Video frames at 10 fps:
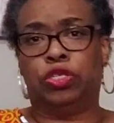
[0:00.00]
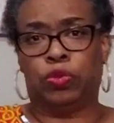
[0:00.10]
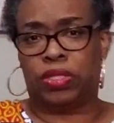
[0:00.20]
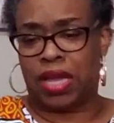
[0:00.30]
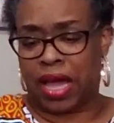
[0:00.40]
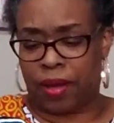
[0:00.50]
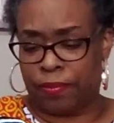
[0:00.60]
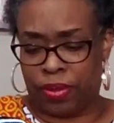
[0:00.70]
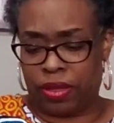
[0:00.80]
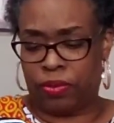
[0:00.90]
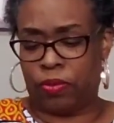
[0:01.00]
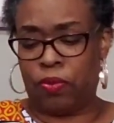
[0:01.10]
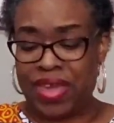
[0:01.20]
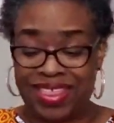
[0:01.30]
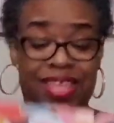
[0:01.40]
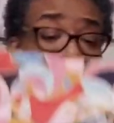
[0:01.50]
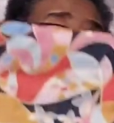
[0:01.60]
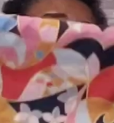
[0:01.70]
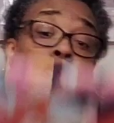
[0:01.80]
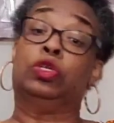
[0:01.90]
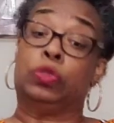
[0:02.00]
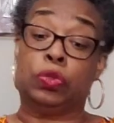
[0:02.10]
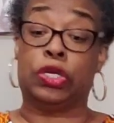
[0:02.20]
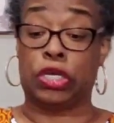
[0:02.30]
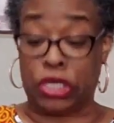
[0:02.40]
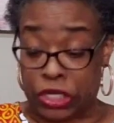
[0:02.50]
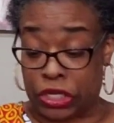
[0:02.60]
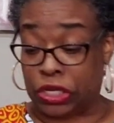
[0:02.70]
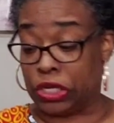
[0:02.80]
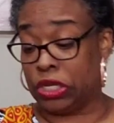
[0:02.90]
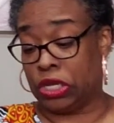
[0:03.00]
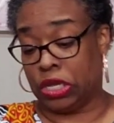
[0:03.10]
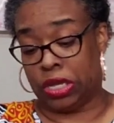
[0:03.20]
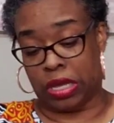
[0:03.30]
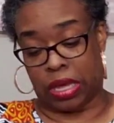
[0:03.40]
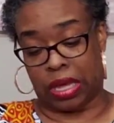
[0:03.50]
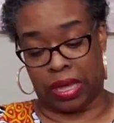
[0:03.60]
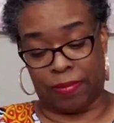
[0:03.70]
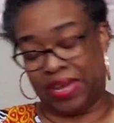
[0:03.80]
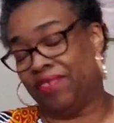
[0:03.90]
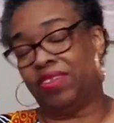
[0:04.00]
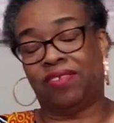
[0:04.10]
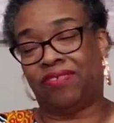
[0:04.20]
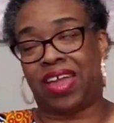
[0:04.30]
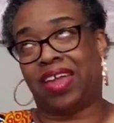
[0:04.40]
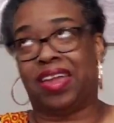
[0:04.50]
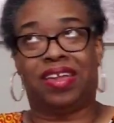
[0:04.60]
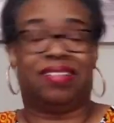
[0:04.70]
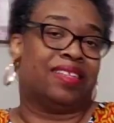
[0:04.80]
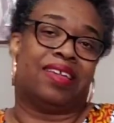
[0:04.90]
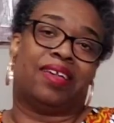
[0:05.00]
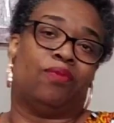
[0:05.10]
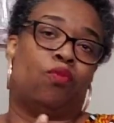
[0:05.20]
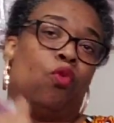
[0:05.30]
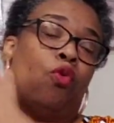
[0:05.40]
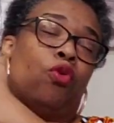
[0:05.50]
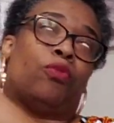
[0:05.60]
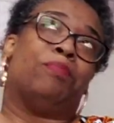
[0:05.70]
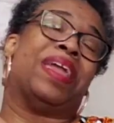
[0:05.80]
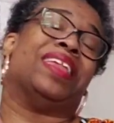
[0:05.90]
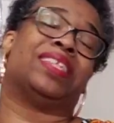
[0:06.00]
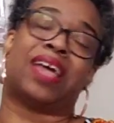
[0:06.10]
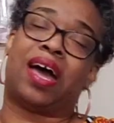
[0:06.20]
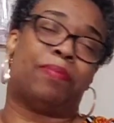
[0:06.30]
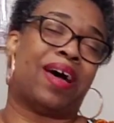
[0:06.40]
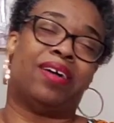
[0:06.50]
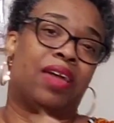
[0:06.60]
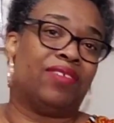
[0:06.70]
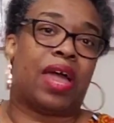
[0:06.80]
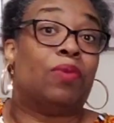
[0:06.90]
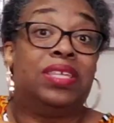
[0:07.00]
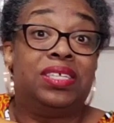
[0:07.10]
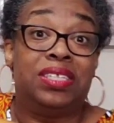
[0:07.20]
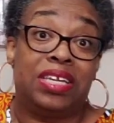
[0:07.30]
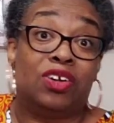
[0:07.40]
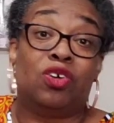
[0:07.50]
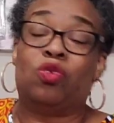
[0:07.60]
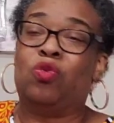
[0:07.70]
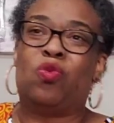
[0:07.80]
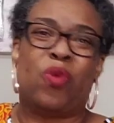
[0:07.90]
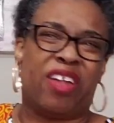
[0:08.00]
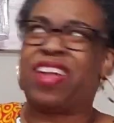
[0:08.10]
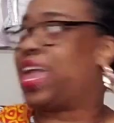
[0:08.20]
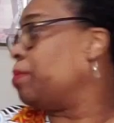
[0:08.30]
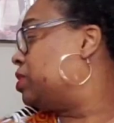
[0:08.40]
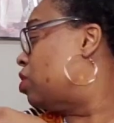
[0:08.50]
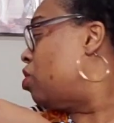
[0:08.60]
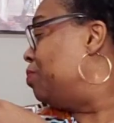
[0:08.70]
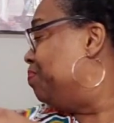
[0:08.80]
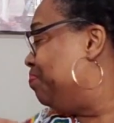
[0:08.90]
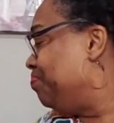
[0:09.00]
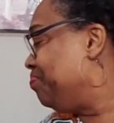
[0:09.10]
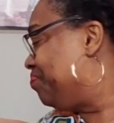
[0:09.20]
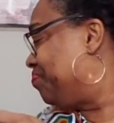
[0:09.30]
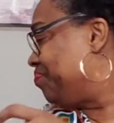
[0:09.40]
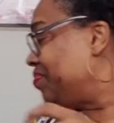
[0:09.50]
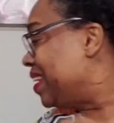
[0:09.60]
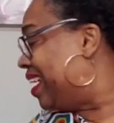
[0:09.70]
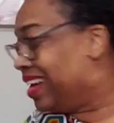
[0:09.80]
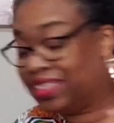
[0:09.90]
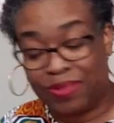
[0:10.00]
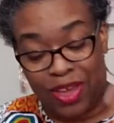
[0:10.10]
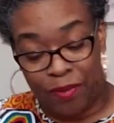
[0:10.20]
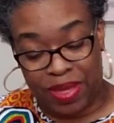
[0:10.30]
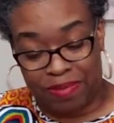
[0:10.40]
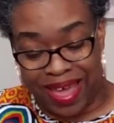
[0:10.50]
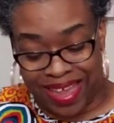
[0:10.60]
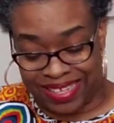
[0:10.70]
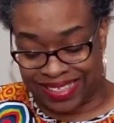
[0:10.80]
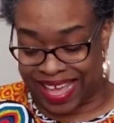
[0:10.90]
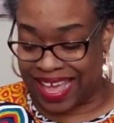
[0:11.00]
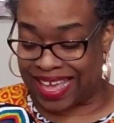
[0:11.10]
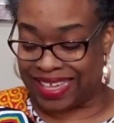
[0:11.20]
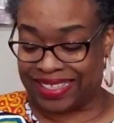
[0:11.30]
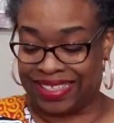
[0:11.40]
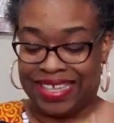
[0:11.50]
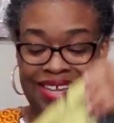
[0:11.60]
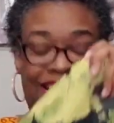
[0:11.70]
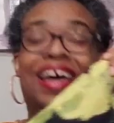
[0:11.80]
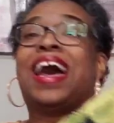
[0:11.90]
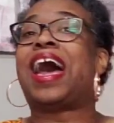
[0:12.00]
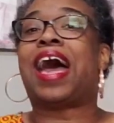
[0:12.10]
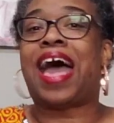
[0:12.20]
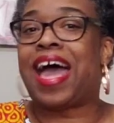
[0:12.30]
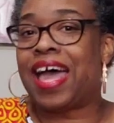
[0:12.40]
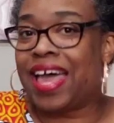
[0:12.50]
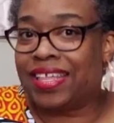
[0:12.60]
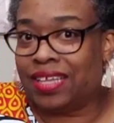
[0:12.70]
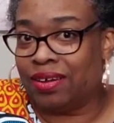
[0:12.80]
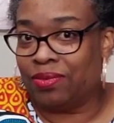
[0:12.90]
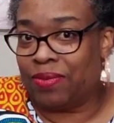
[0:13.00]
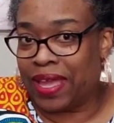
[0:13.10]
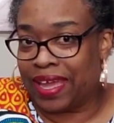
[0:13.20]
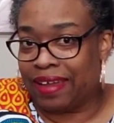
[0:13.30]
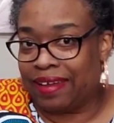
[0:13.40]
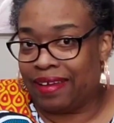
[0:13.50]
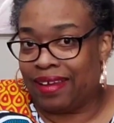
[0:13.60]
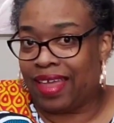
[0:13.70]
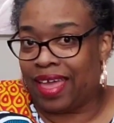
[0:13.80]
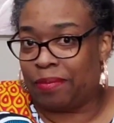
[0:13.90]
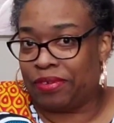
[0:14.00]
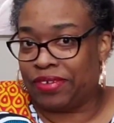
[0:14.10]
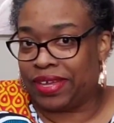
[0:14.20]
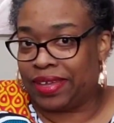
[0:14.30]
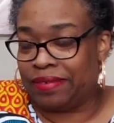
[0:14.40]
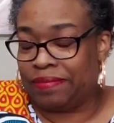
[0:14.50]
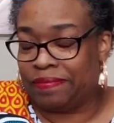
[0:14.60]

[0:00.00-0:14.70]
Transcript: do a top with it, which you could. But even if I made a top out of it, I would still wear camisole. Because we're going to be modest, guys. I don't wear lime green.